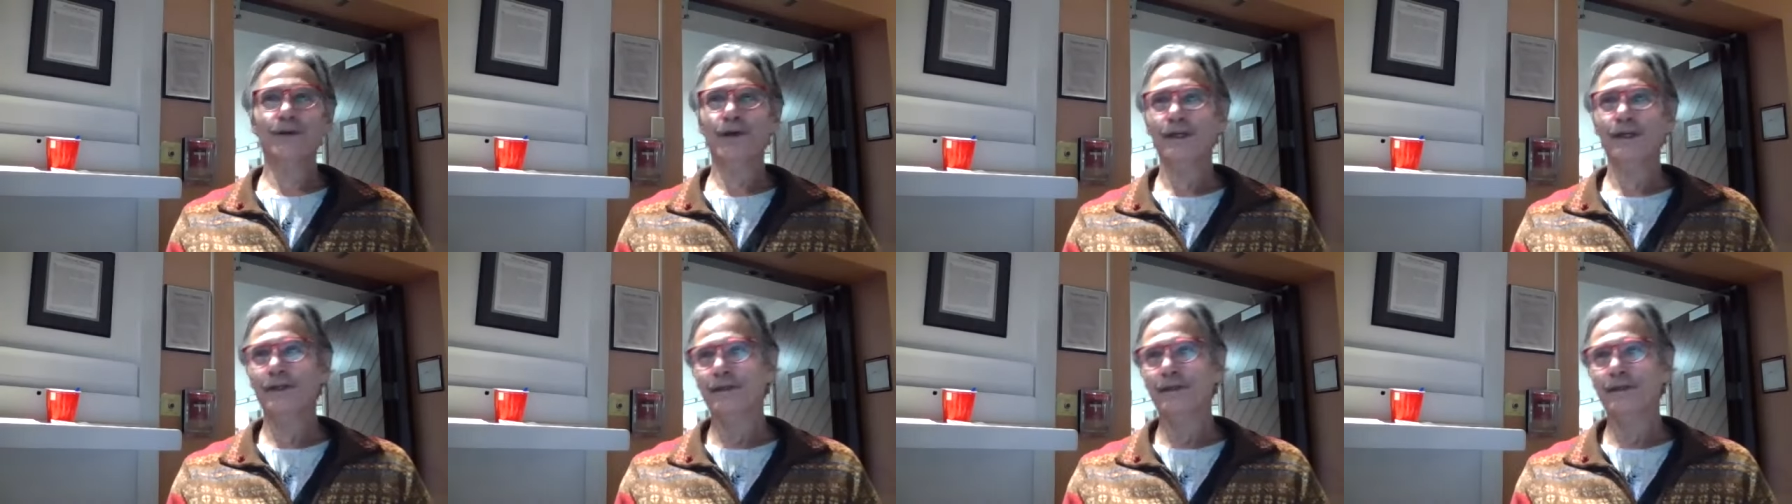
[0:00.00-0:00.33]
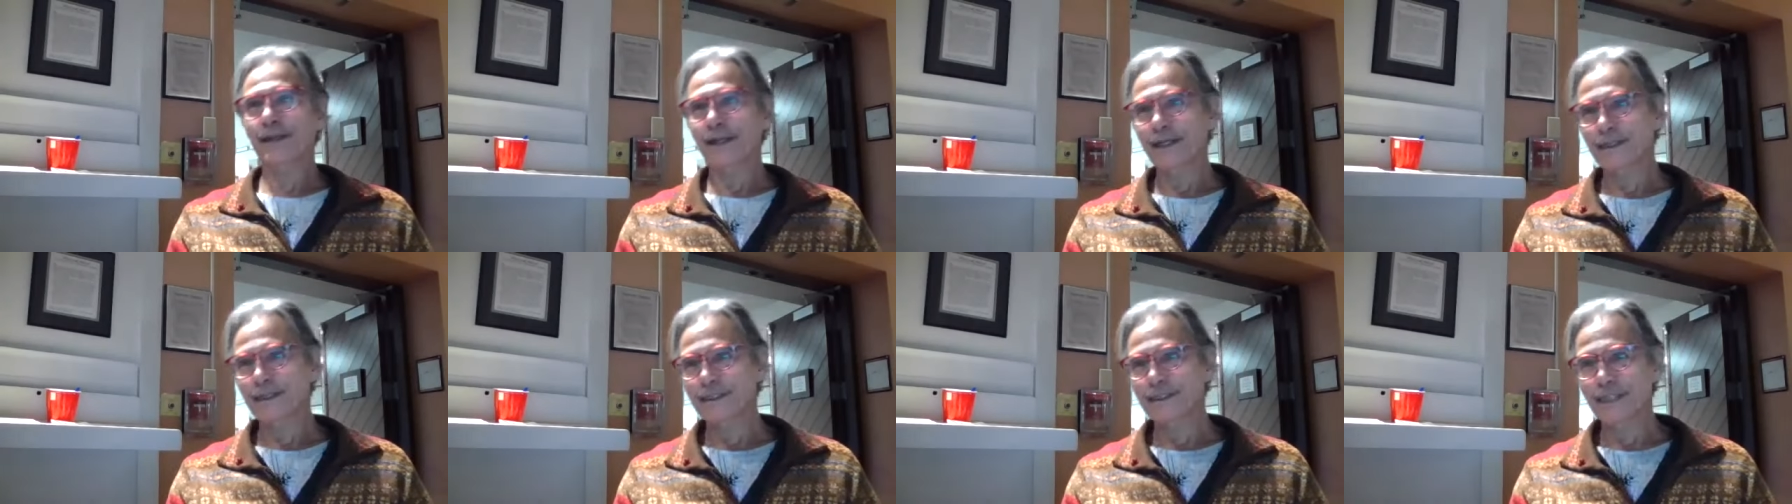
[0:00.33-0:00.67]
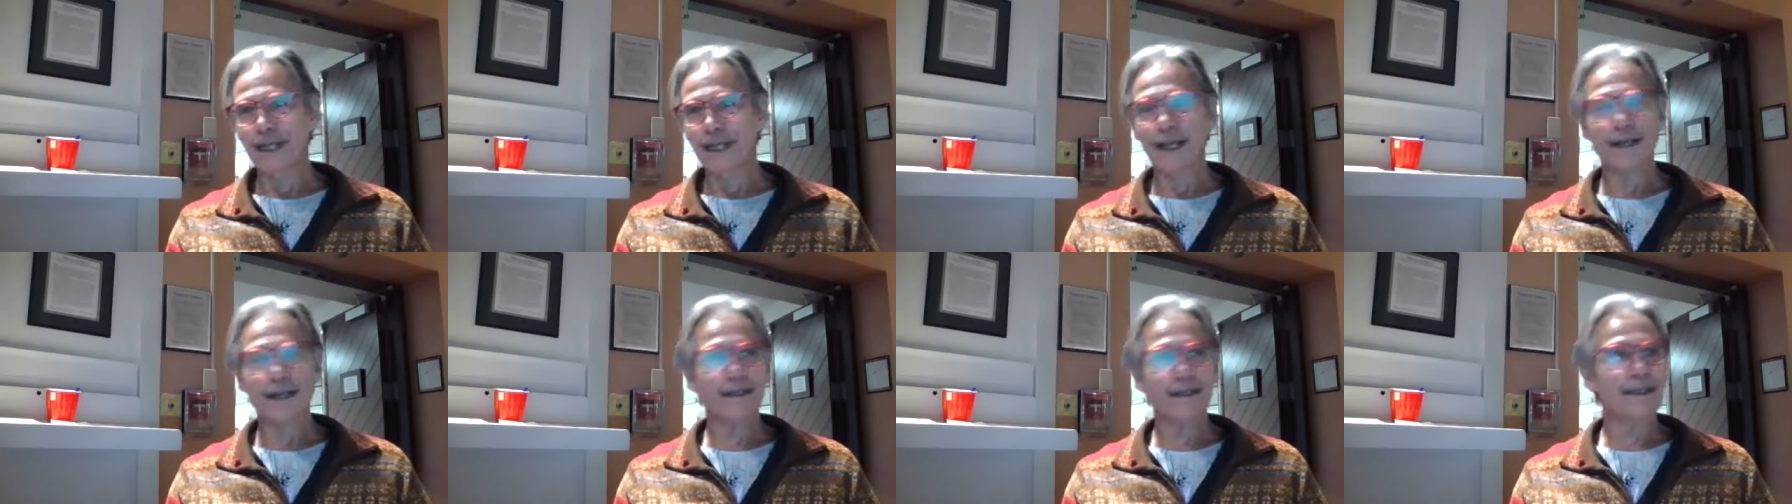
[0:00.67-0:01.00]
I want to thank
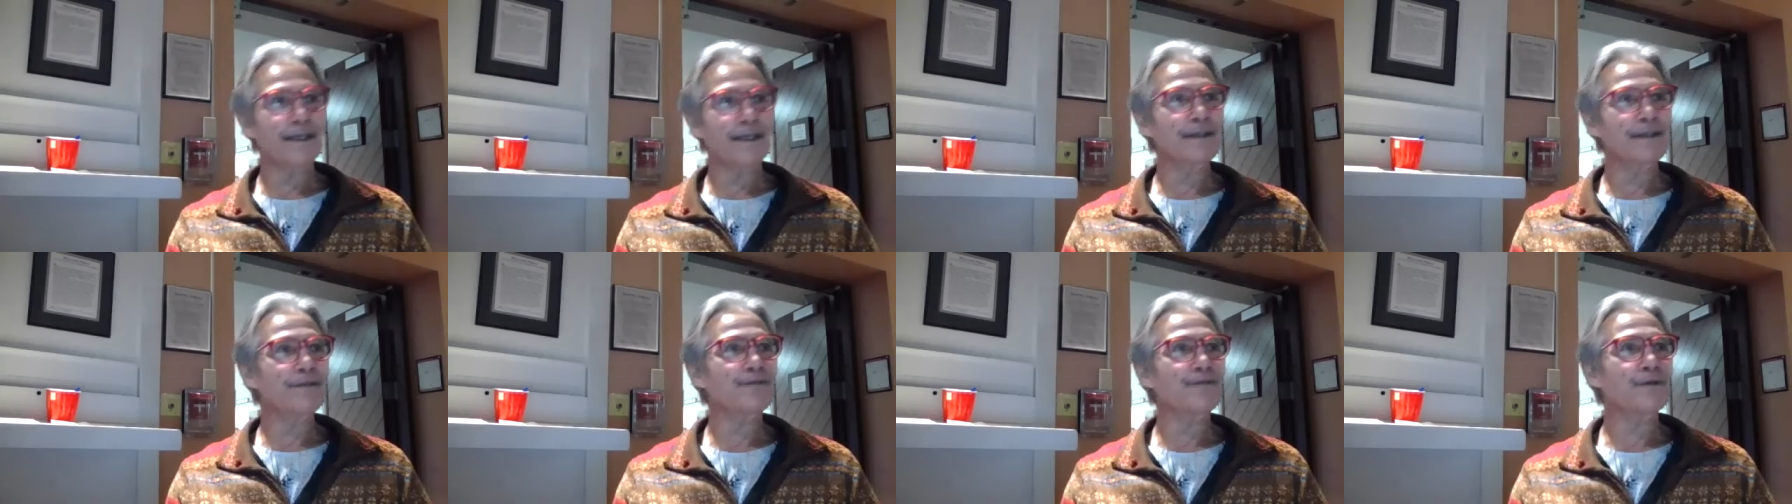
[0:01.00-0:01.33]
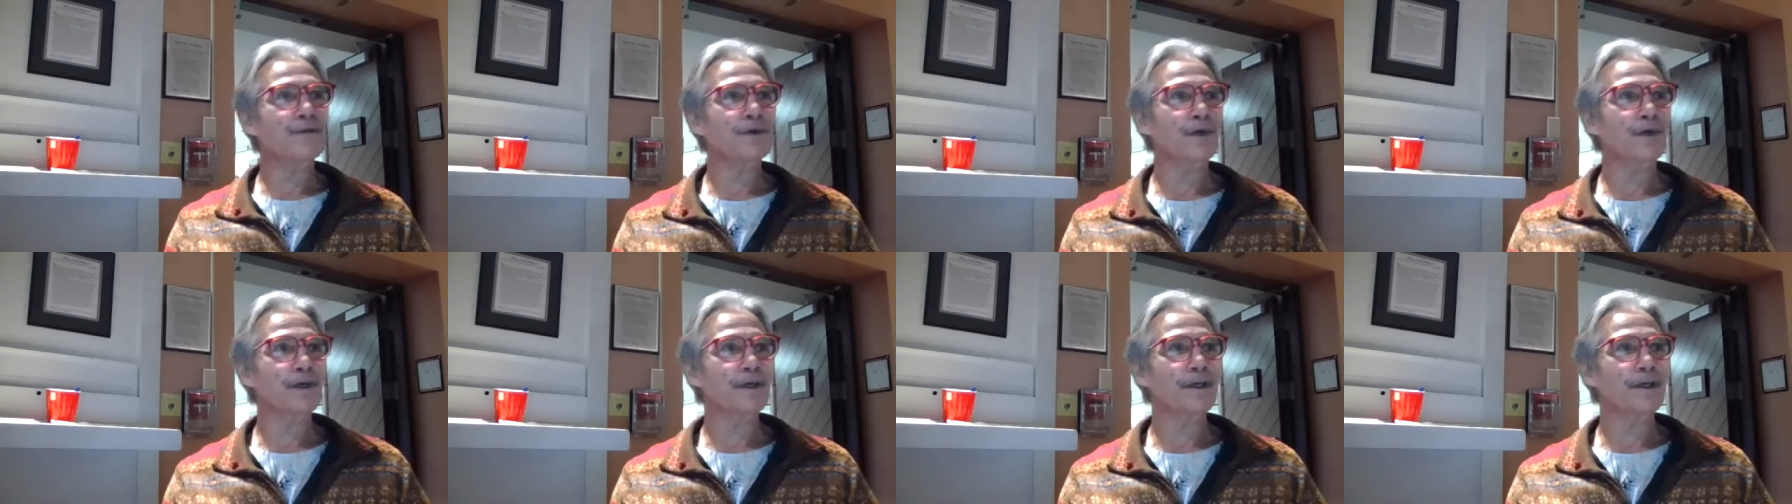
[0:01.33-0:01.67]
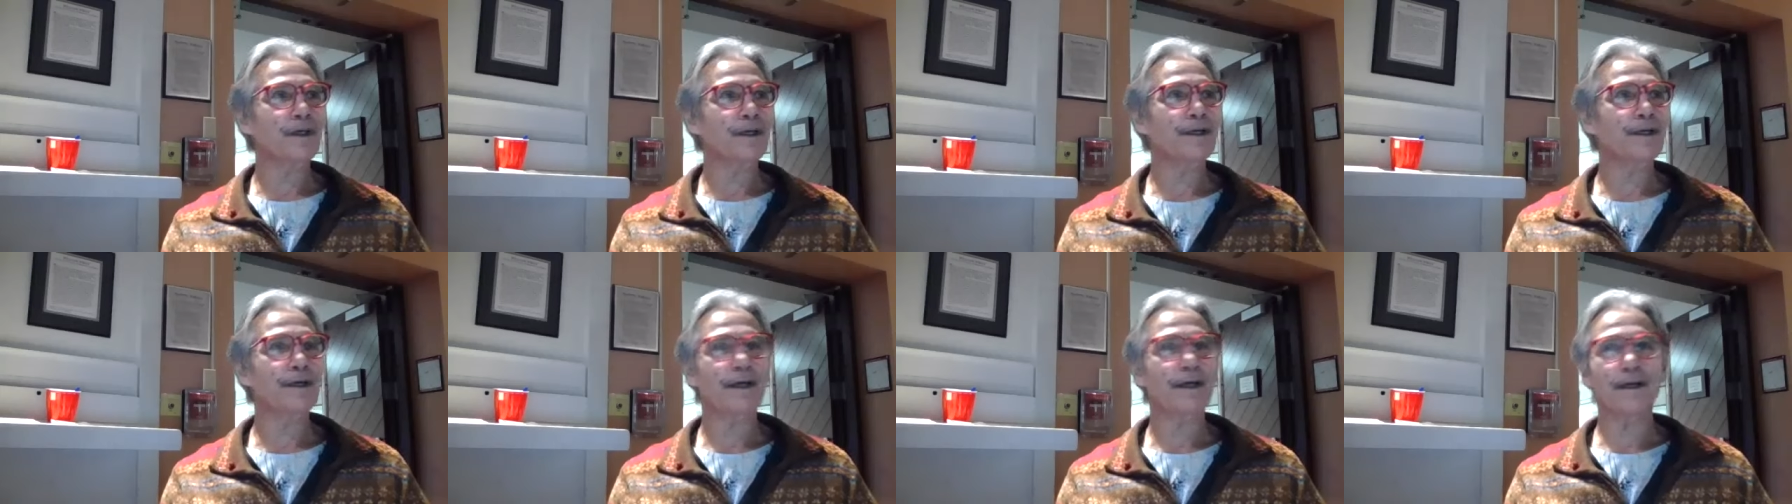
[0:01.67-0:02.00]
Jackie
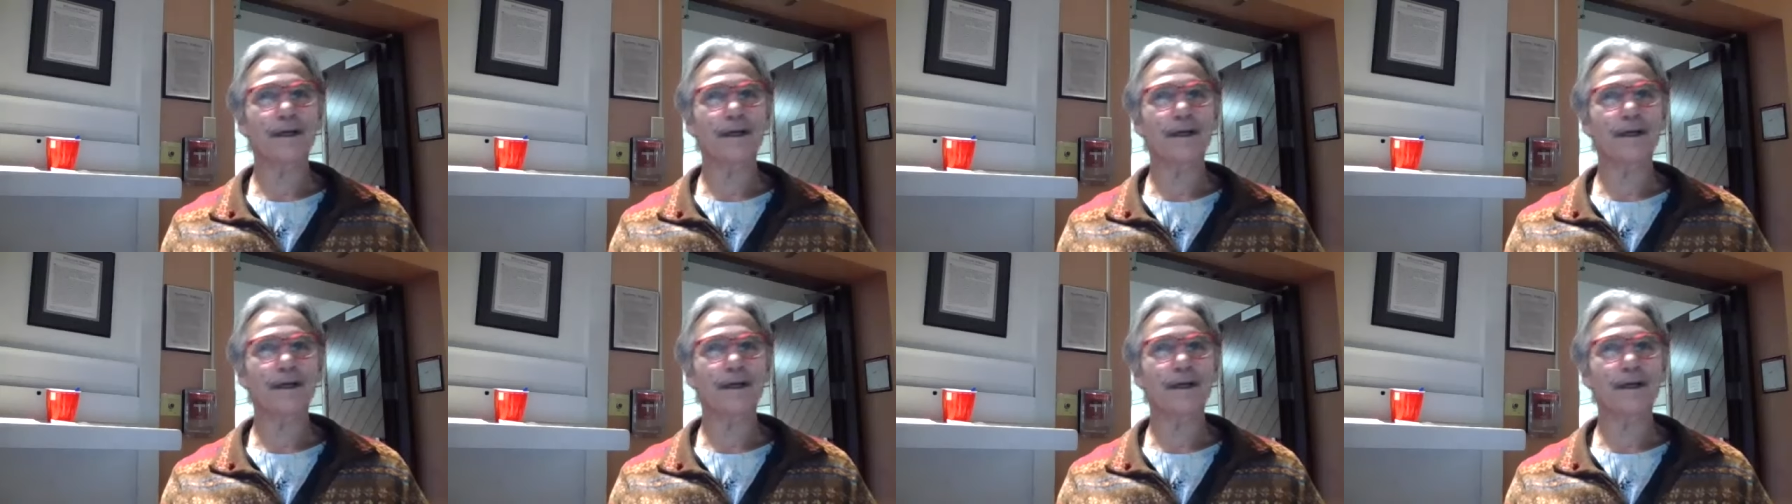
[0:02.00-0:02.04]
for uh,